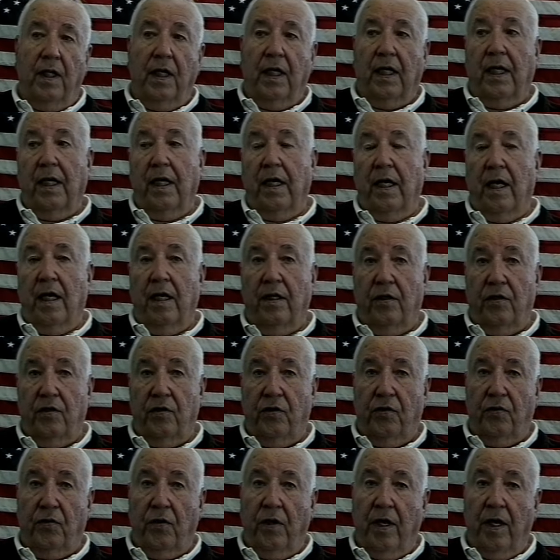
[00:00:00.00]
I got on this
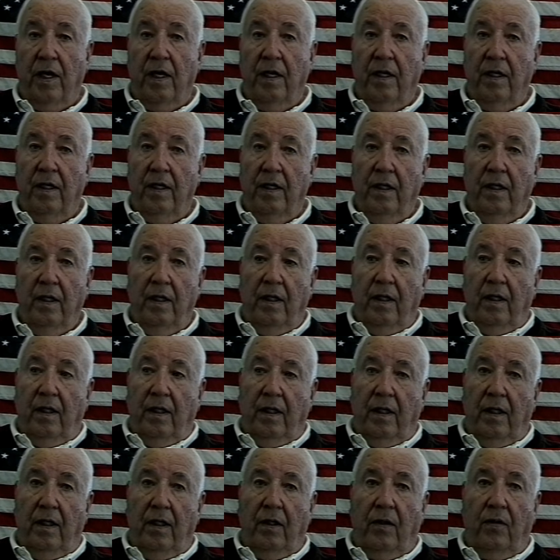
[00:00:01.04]
train,
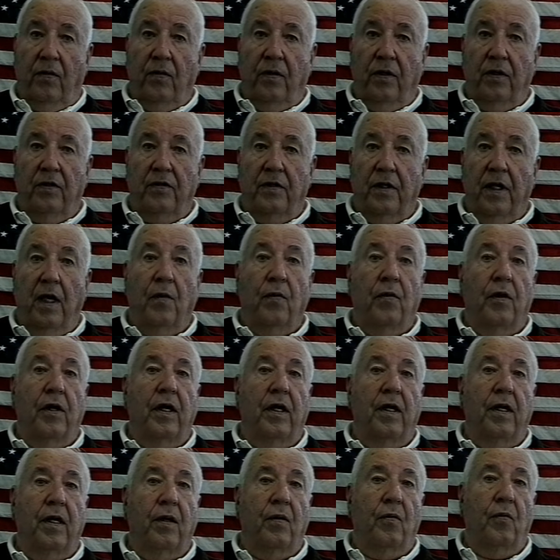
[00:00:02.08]
and of course, now we're
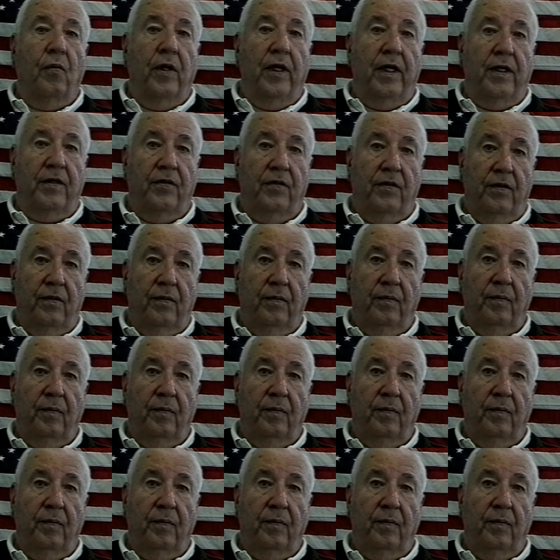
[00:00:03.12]
heading west.